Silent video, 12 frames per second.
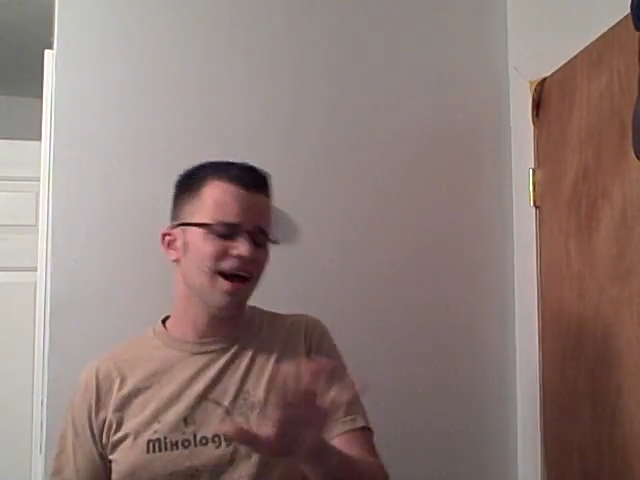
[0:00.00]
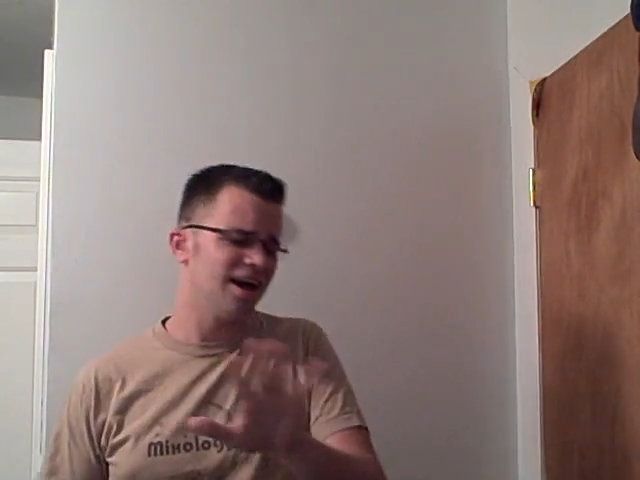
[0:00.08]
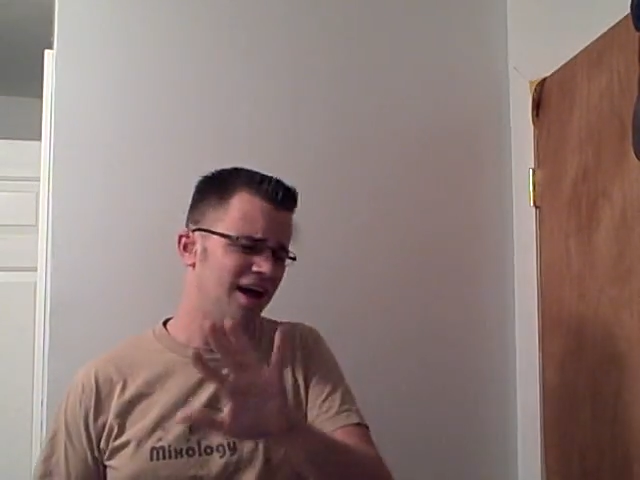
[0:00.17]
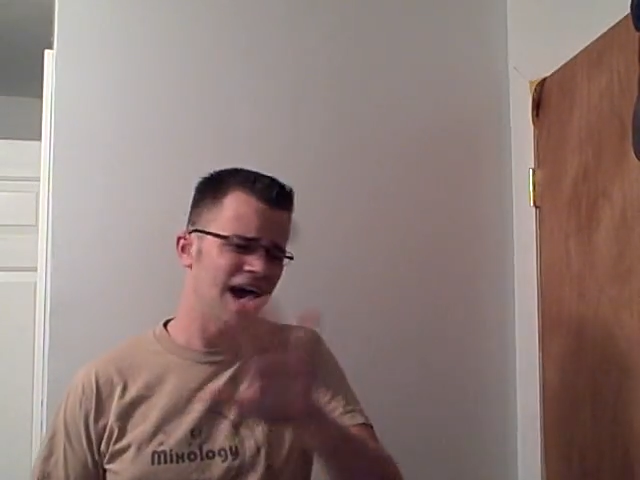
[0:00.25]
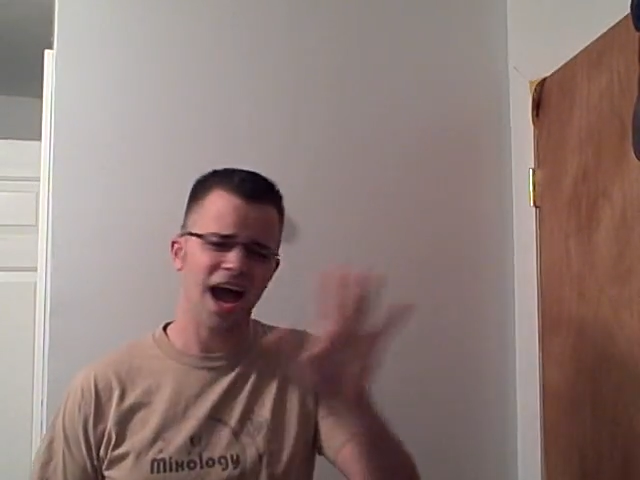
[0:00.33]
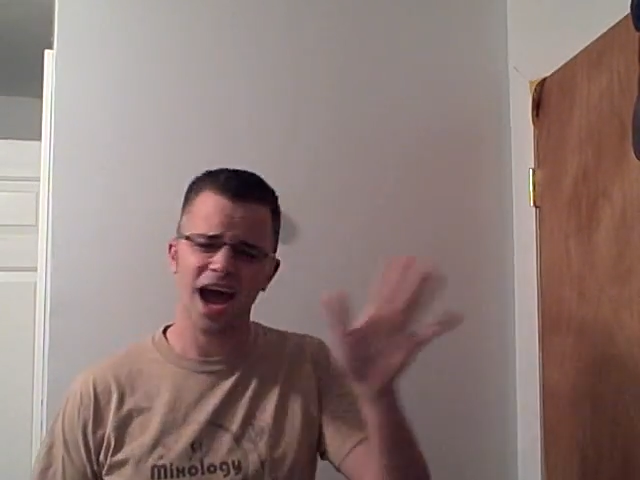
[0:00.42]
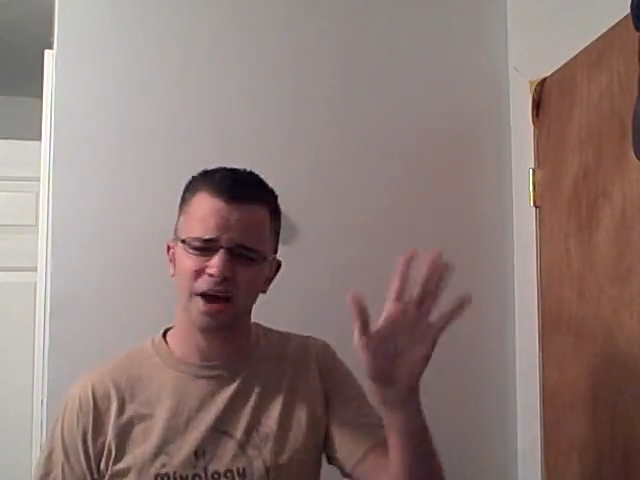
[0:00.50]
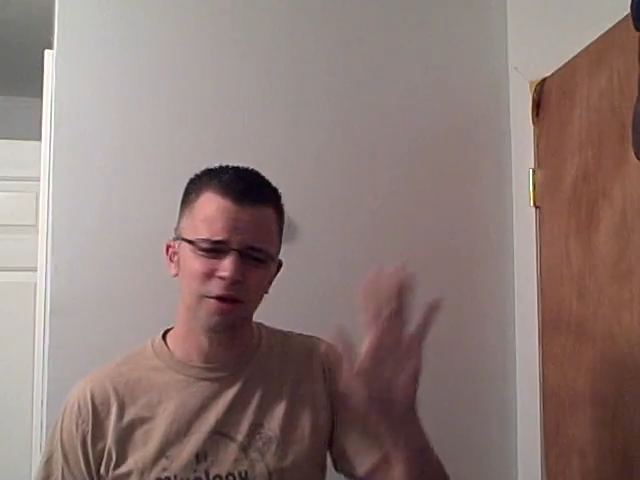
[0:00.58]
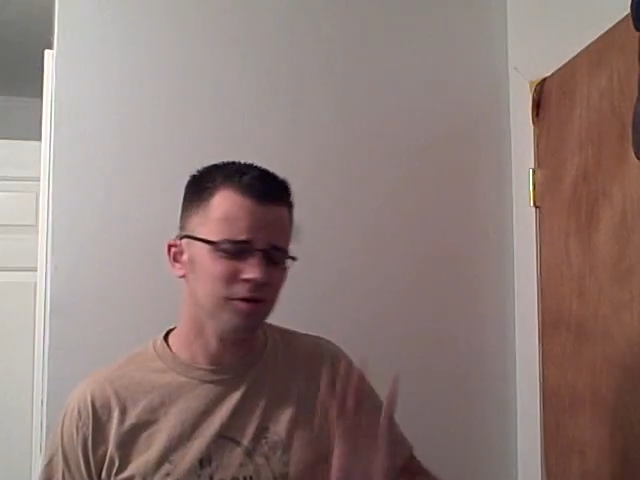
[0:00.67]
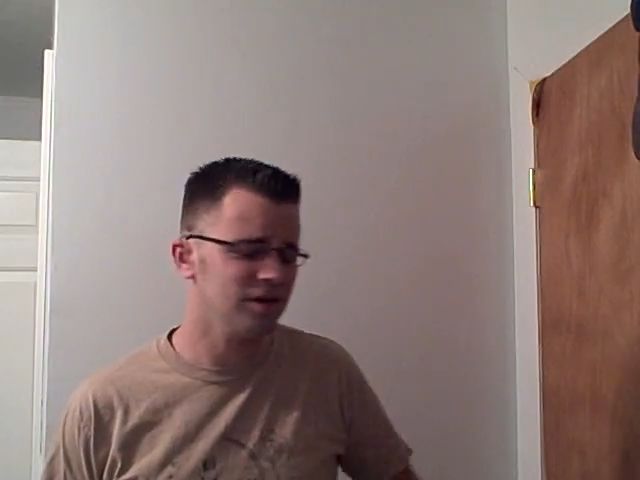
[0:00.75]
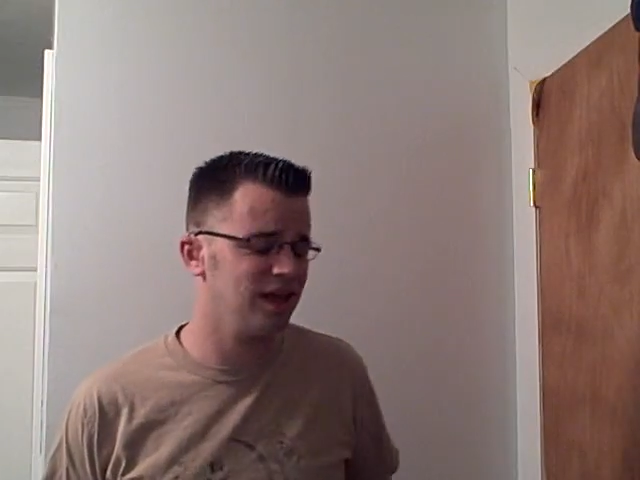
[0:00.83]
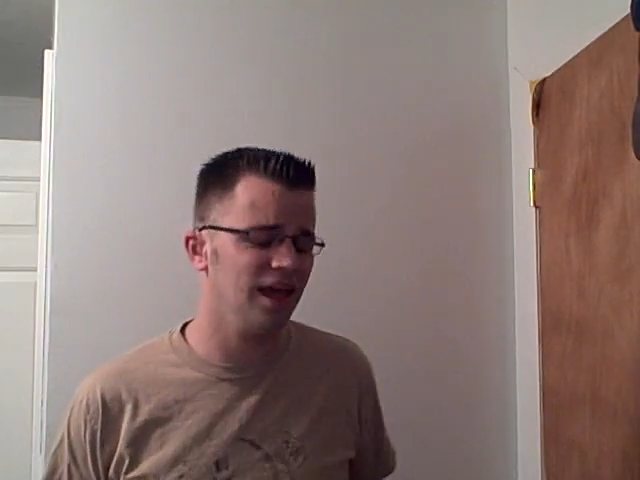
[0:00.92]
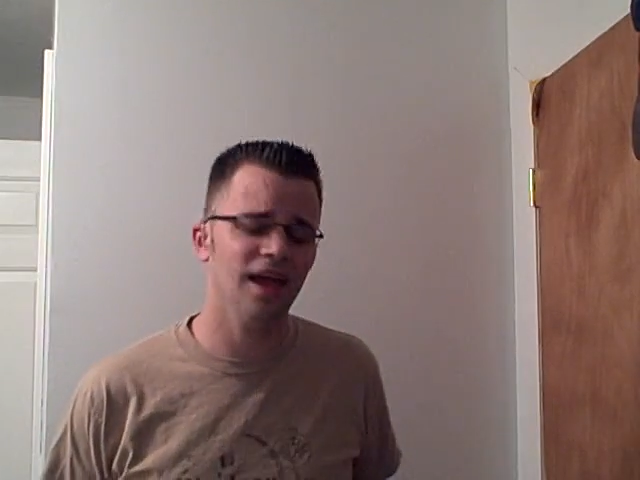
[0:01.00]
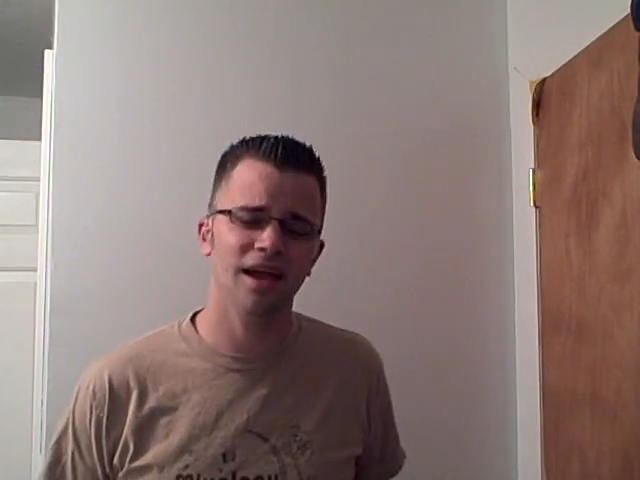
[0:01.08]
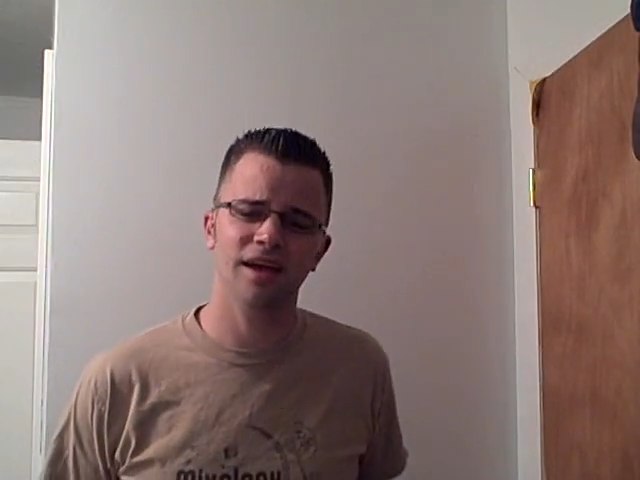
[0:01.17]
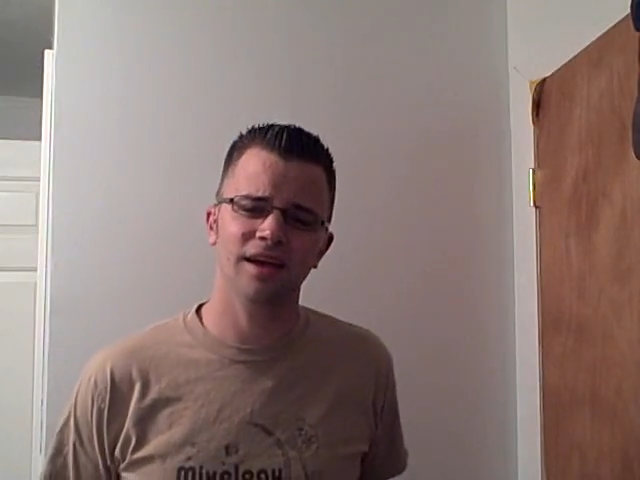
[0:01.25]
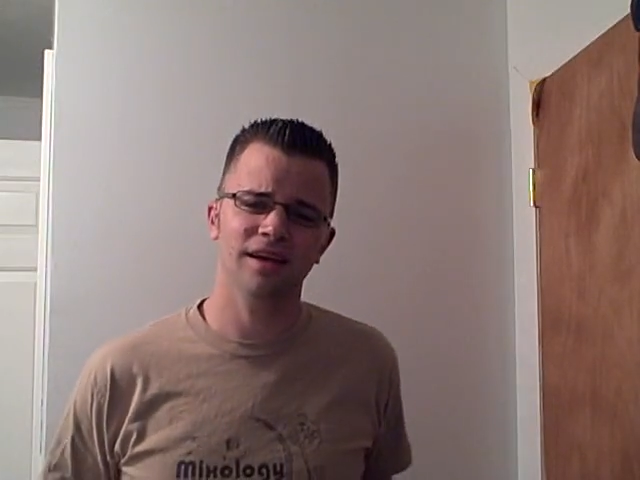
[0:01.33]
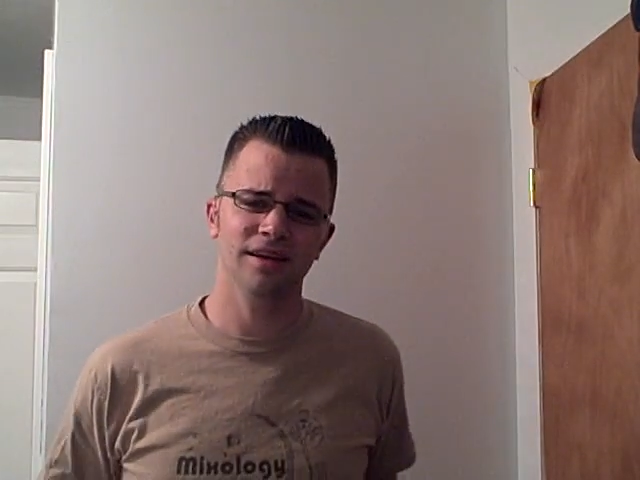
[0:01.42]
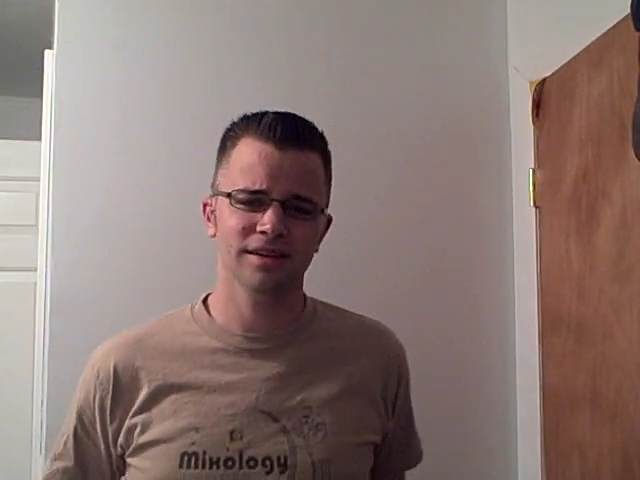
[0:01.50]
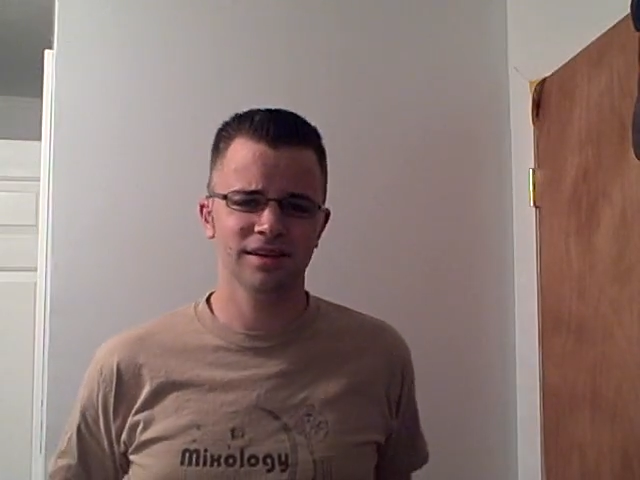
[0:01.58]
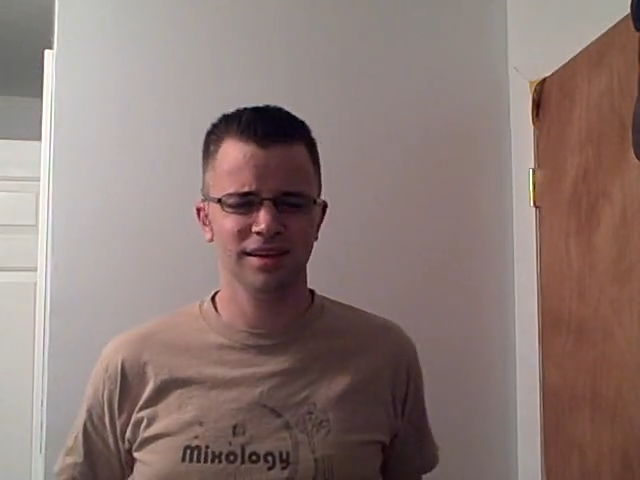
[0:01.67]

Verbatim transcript: I don't care